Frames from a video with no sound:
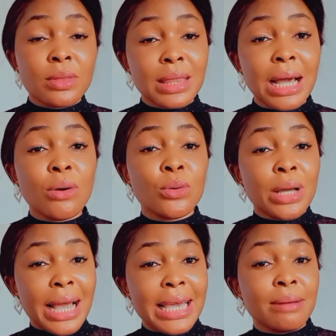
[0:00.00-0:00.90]
Now
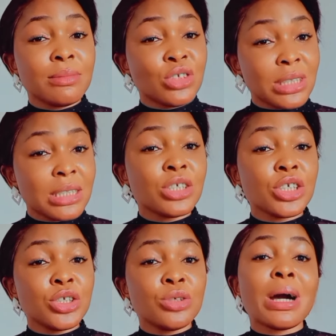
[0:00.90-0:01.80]
I am
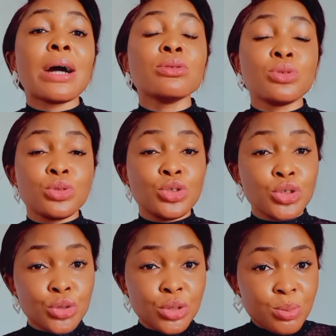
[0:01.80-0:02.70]
teaching you how to
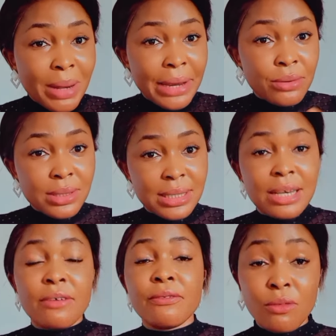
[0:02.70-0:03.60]
choose by
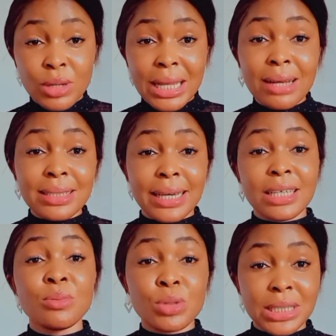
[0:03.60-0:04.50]
yourself without
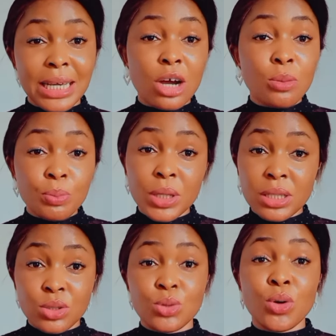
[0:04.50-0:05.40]
anybody
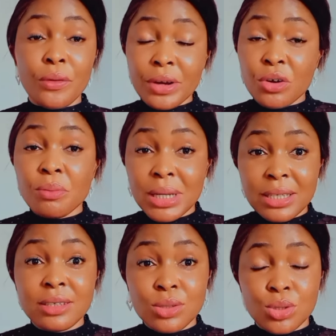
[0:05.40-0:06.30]
helping you or
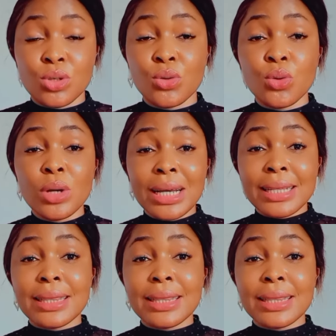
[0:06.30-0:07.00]
recommending to you.